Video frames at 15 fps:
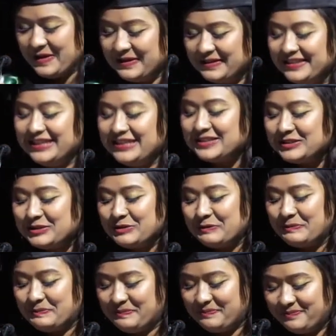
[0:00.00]
these two
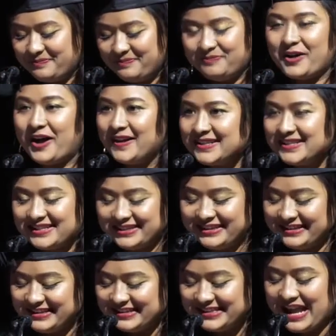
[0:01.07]
past
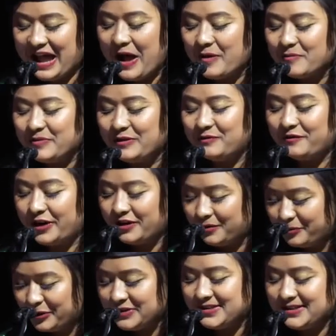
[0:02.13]
years have been very
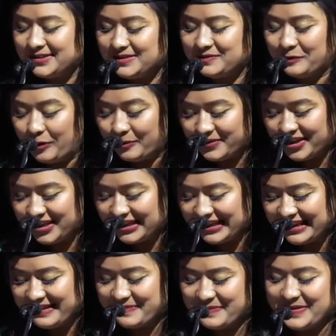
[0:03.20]
precious for me
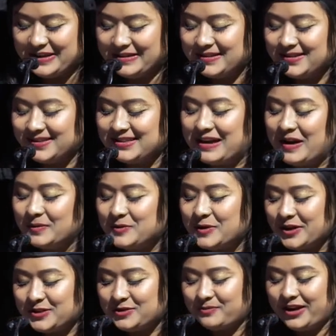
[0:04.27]
because I've
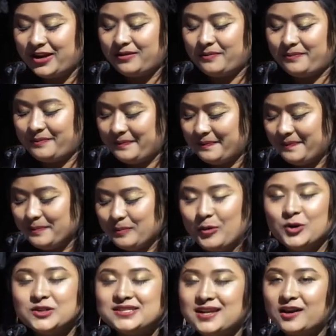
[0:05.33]
tried to make
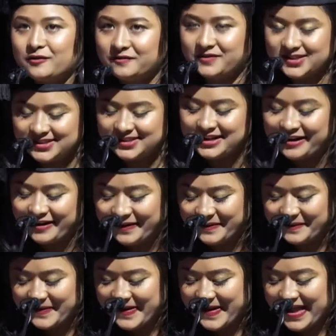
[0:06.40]
most out of this
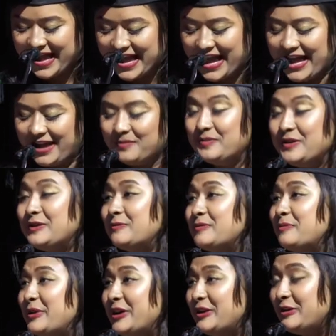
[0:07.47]
time and become a
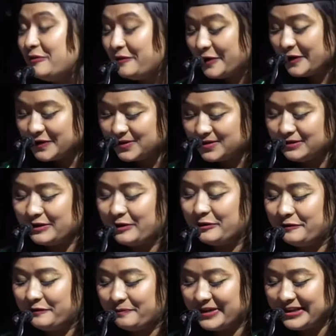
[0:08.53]
better version
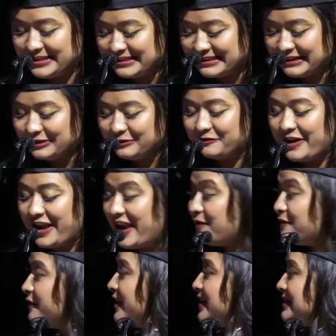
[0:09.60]
of myself
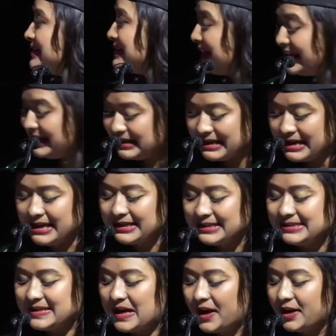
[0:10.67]
every day,
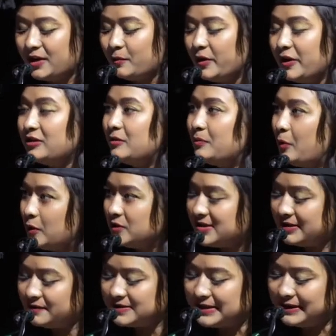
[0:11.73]
starting with the
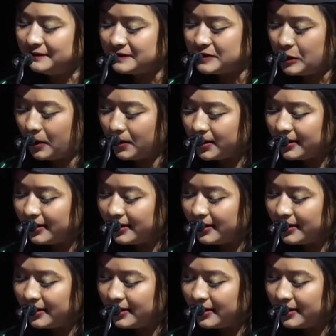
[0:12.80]
positive self talk